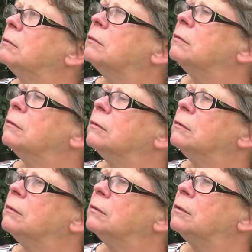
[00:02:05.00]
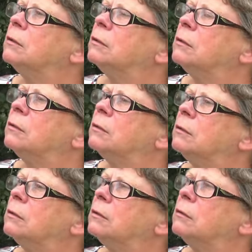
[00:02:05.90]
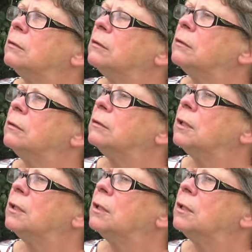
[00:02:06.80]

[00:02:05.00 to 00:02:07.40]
The person shown says nothing.